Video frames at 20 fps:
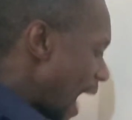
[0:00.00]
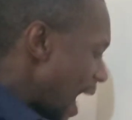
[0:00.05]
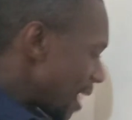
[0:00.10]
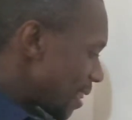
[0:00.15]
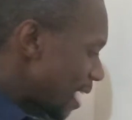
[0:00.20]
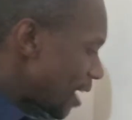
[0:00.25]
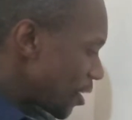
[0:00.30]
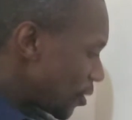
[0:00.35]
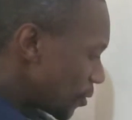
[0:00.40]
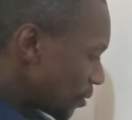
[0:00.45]

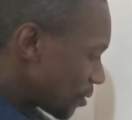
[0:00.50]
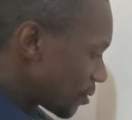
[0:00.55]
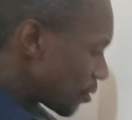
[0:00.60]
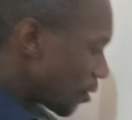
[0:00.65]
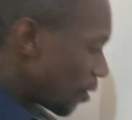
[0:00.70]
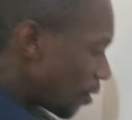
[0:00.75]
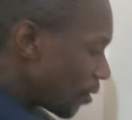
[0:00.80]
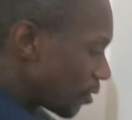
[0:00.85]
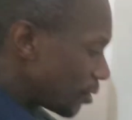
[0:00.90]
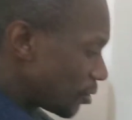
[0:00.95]
other
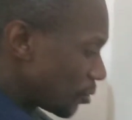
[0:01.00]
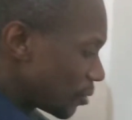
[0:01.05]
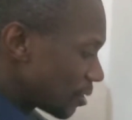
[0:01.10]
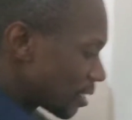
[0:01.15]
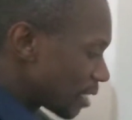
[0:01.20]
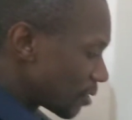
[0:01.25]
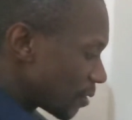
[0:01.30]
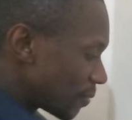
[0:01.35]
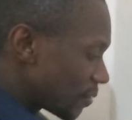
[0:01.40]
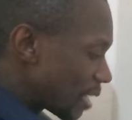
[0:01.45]
uses
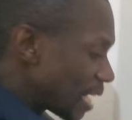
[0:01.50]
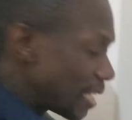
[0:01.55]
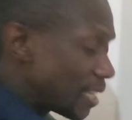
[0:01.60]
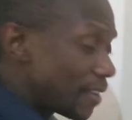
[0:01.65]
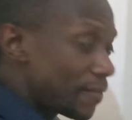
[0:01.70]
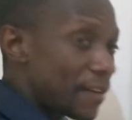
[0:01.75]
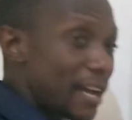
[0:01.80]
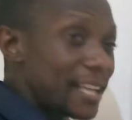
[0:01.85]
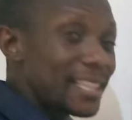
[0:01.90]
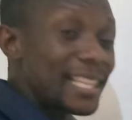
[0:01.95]
of the
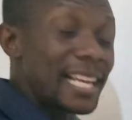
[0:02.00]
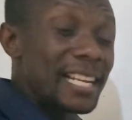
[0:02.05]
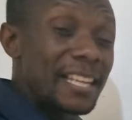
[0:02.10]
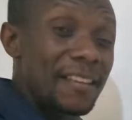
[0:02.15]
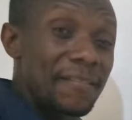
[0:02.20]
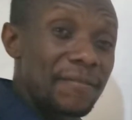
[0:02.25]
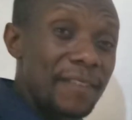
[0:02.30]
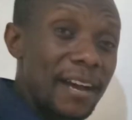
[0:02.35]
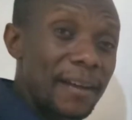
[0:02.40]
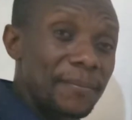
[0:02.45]

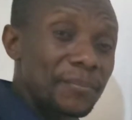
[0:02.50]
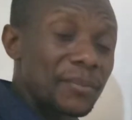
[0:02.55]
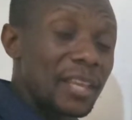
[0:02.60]
liver